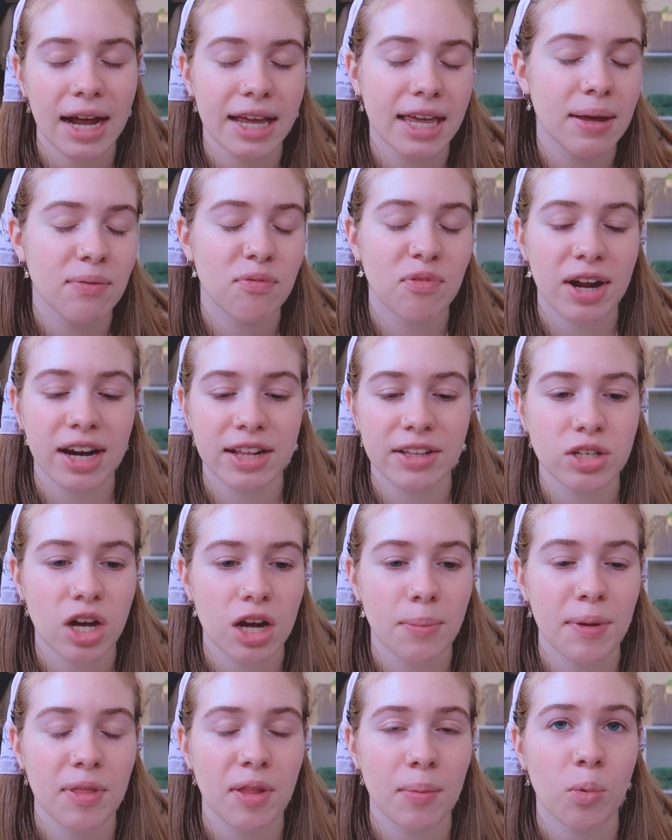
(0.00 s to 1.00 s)
keep forgetting to
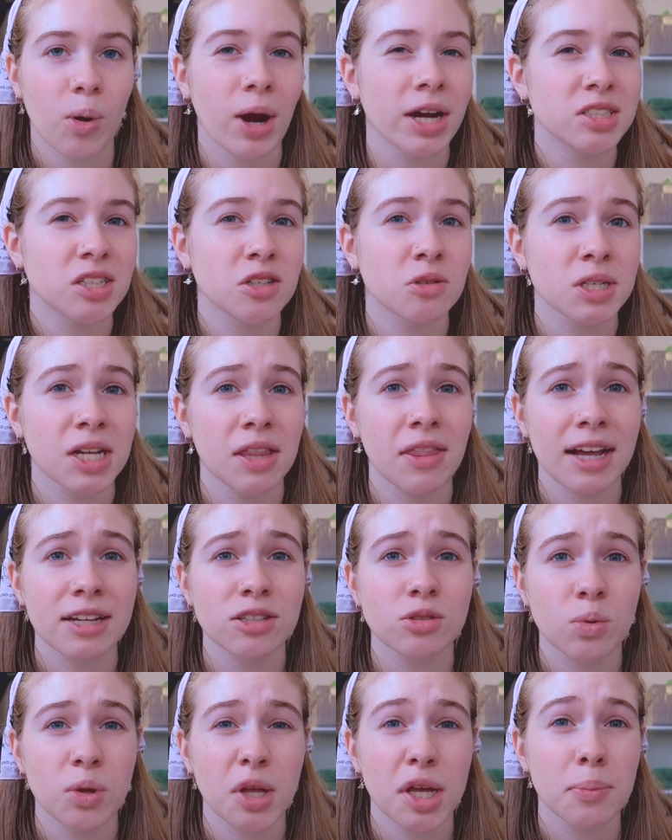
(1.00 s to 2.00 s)
talk about the prices because I think
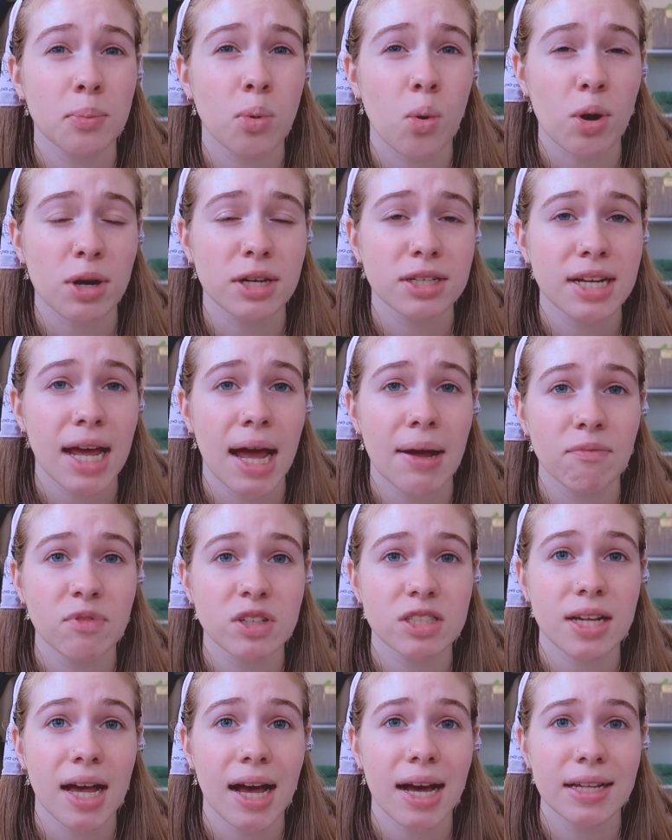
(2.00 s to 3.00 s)
it's really important to
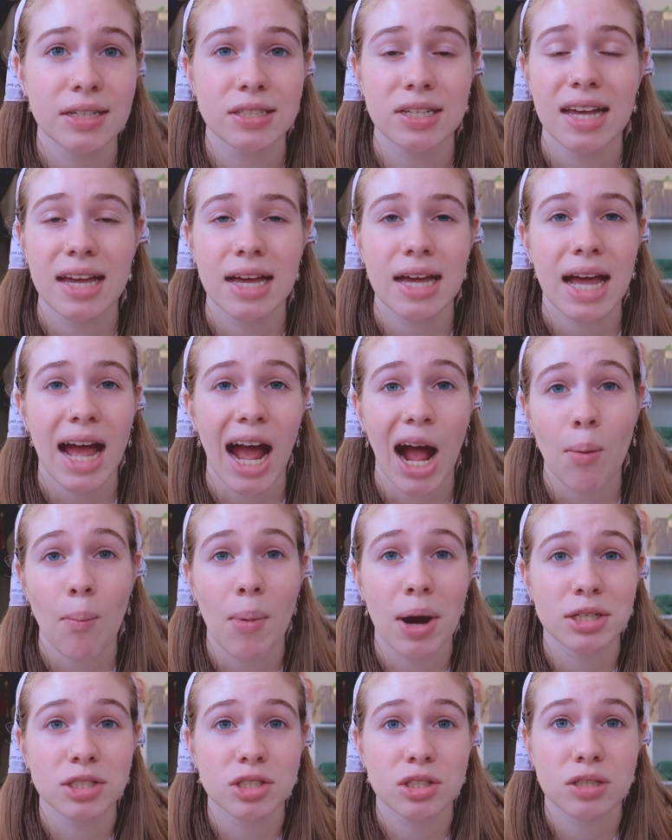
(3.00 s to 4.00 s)
emphasize how
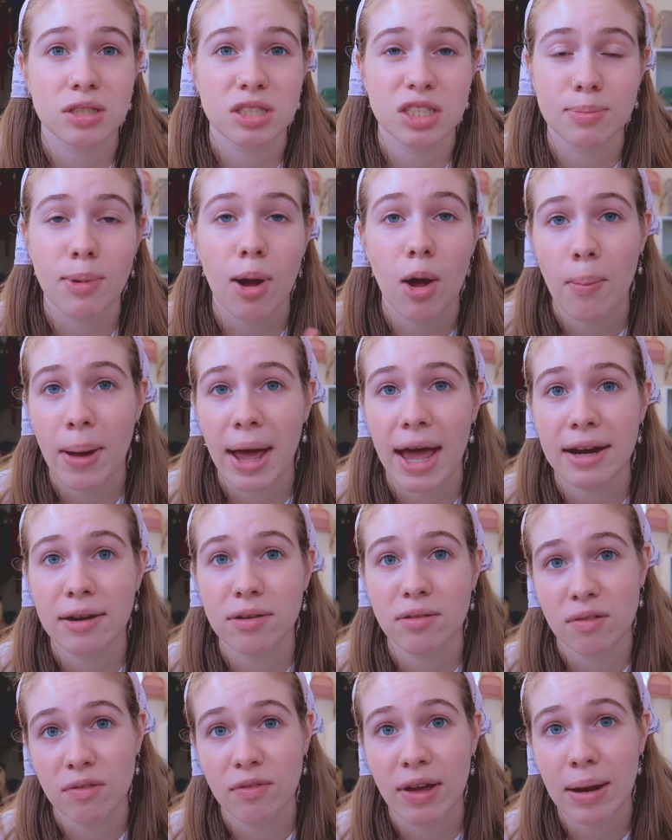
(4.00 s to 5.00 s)
much small pet
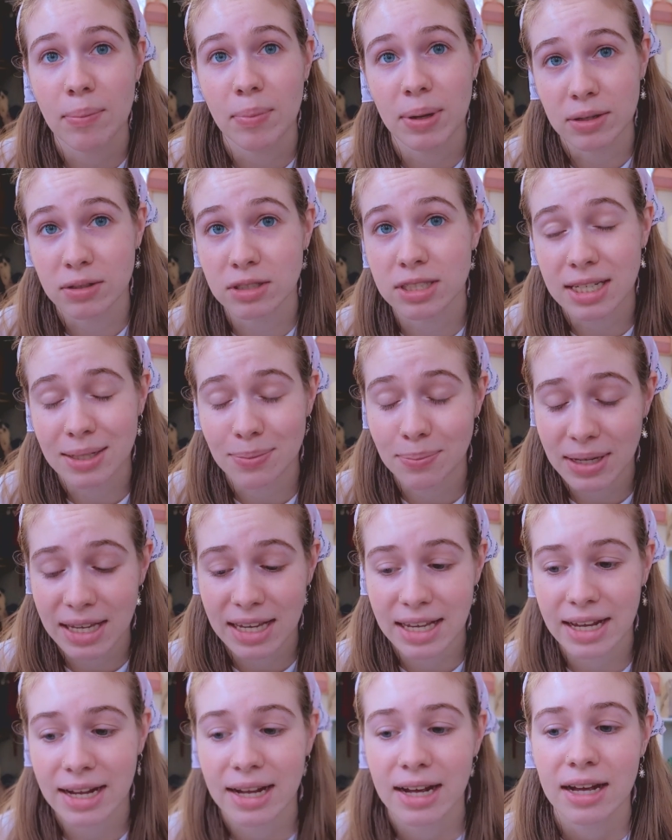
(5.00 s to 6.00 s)
vet bills can
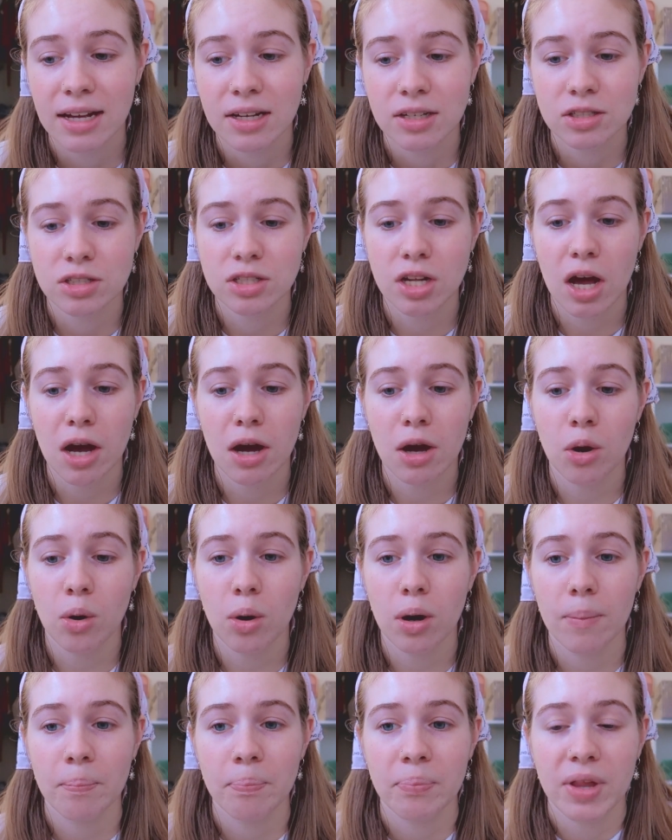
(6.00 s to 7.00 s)
be.
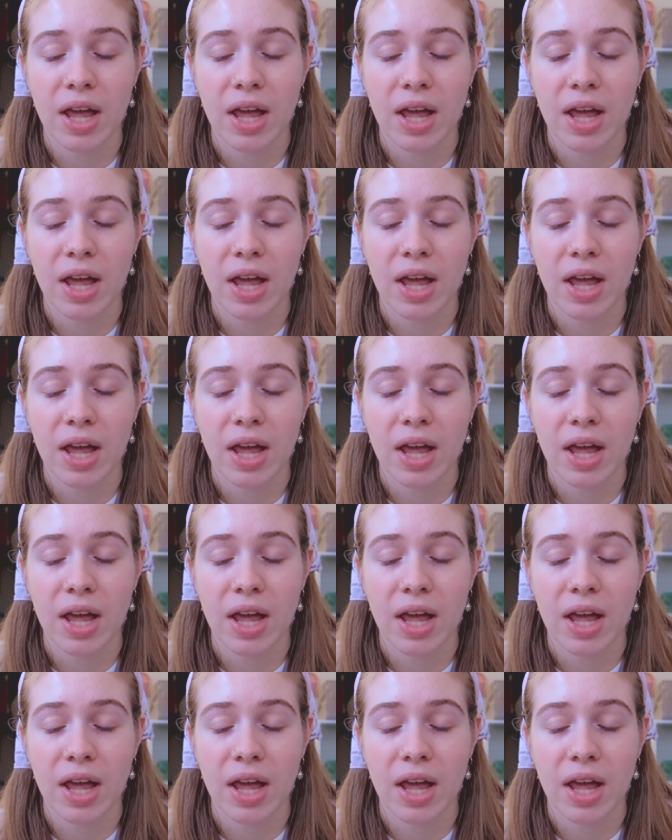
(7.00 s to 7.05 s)
So,